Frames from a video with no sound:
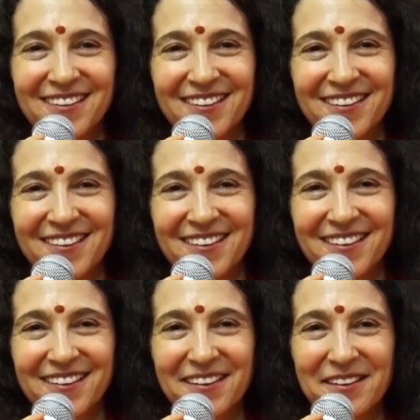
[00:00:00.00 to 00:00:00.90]

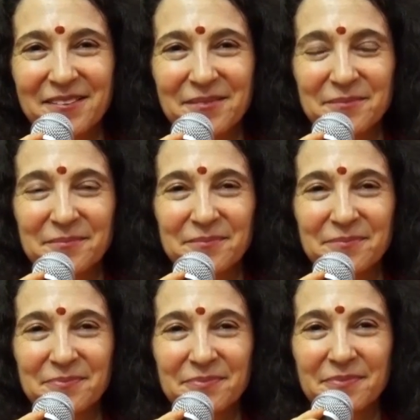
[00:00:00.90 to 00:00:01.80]

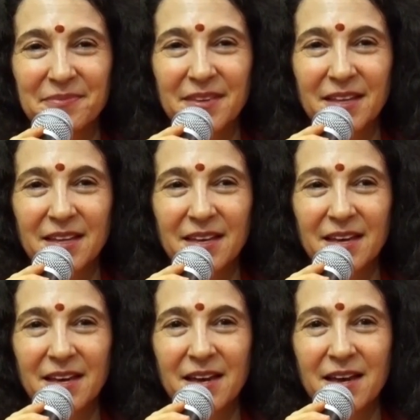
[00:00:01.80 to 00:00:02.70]

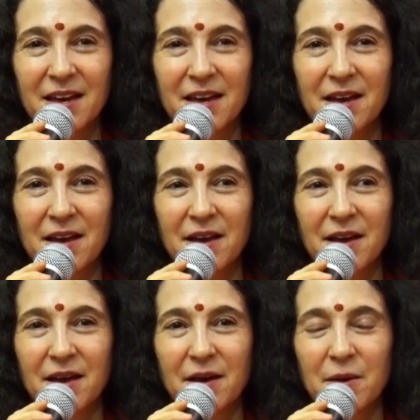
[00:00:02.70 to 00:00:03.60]

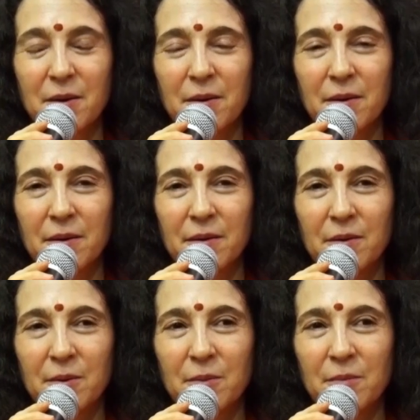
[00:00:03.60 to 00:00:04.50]

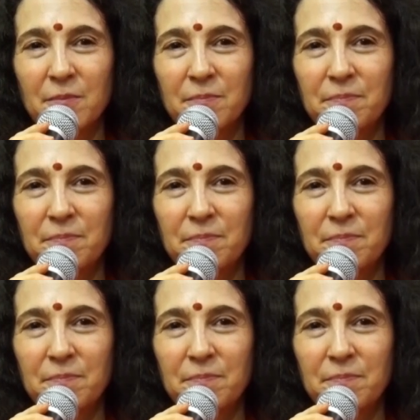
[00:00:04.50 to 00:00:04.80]
Nobody speaks.